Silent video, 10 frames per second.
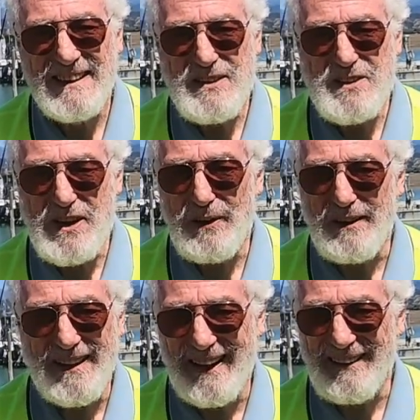
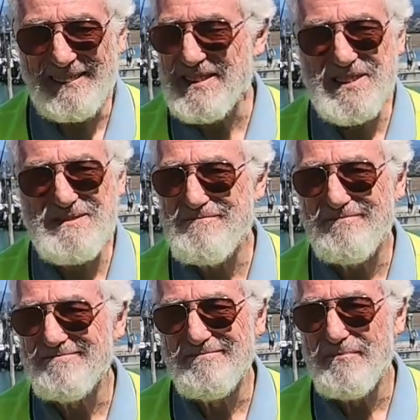it was
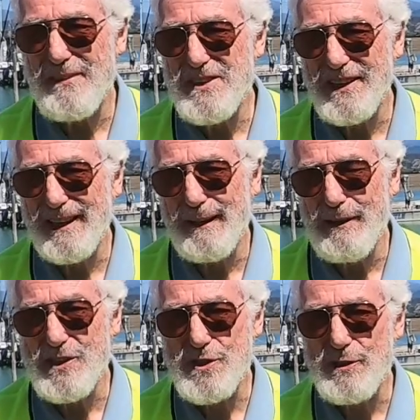certainly
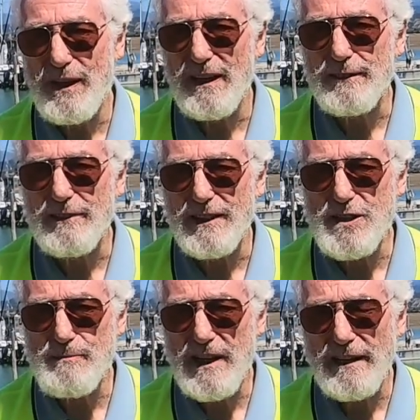much too hard for us.
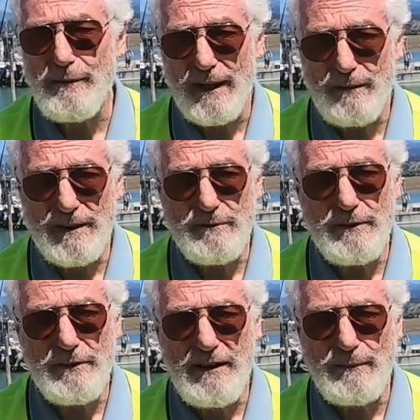But anyway, we
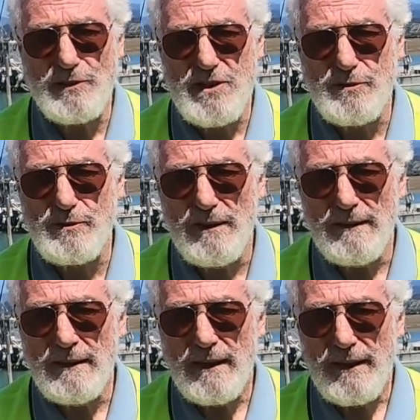were able to.
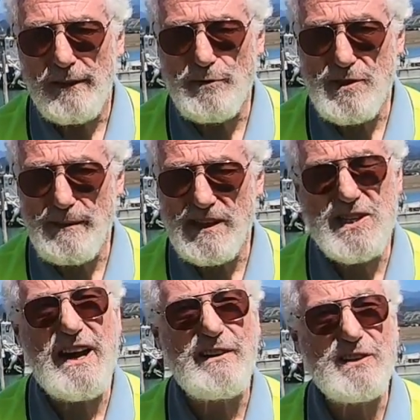It was a big
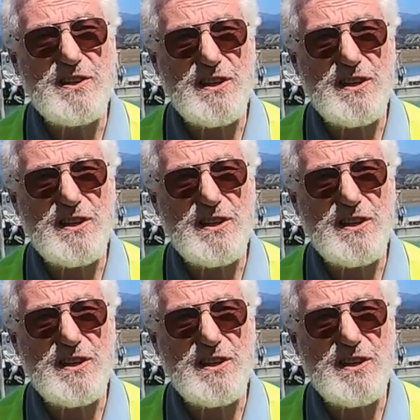terrace,